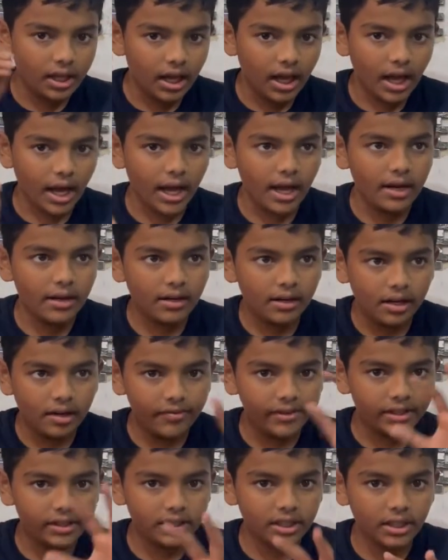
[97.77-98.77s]
and
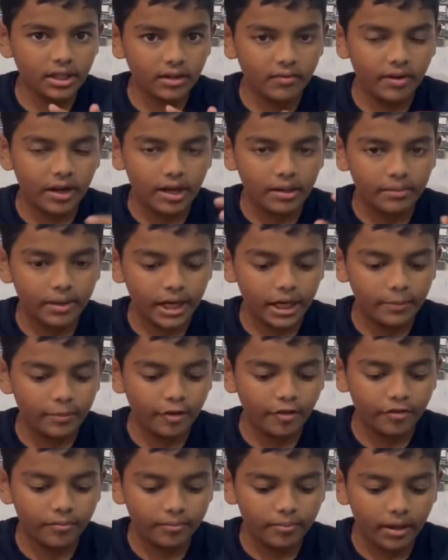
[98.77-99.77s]
living thing, were made up
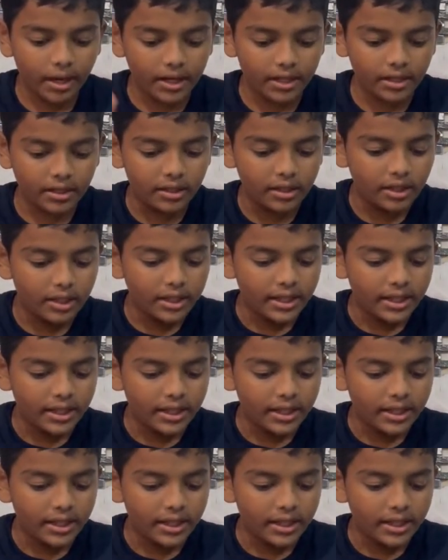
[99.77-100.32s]
of matter.